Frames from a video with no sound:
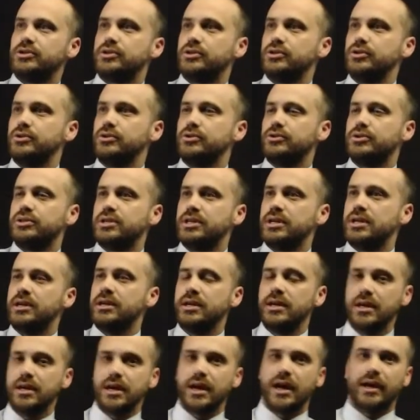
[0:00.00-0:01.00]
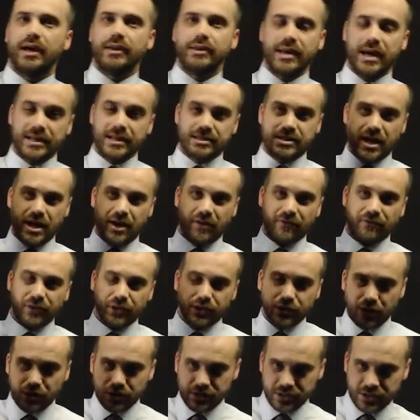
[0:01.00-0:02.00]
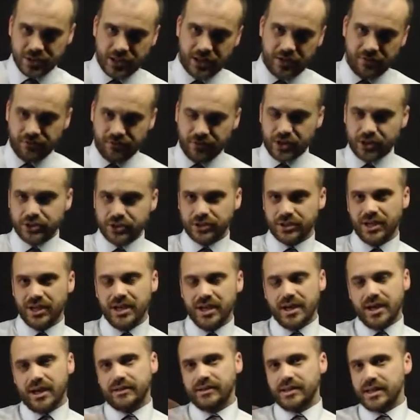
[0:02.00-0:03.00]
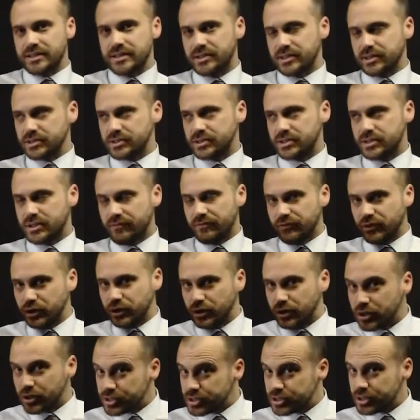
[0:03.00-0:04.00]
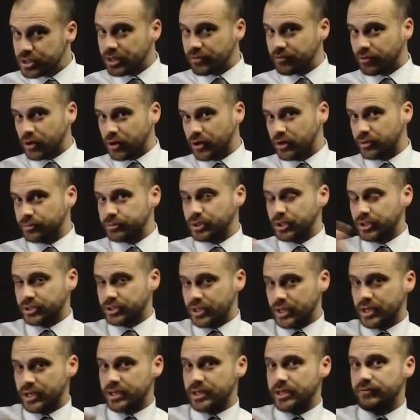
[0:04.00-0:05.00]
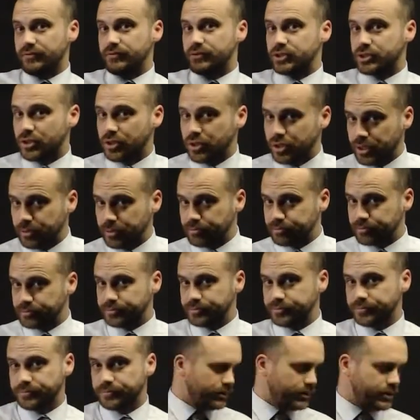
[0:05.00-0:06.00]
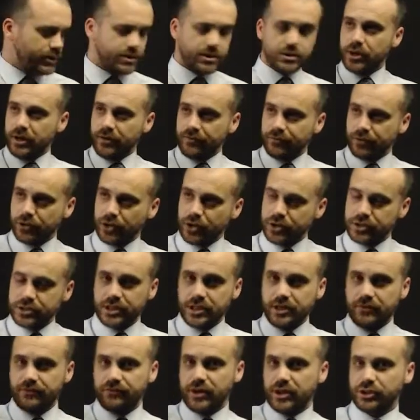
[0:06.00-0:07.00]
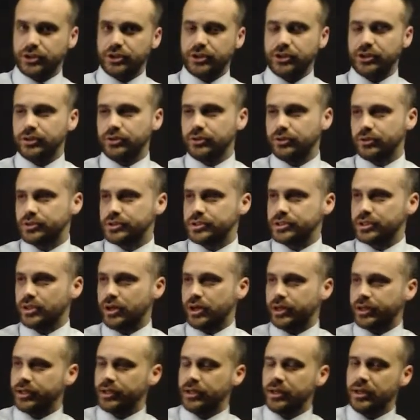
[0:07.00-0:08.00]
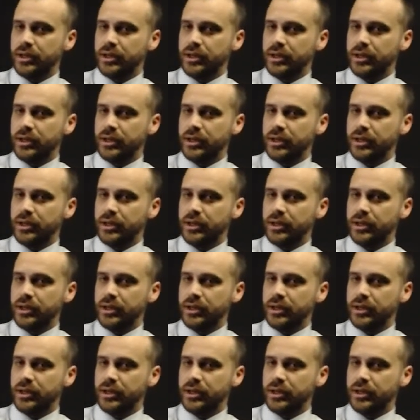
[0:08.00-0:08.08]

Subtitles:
2t, and that's our velocity function. And that tells the velocity of our object at any given time. This is what our velocity function looks like.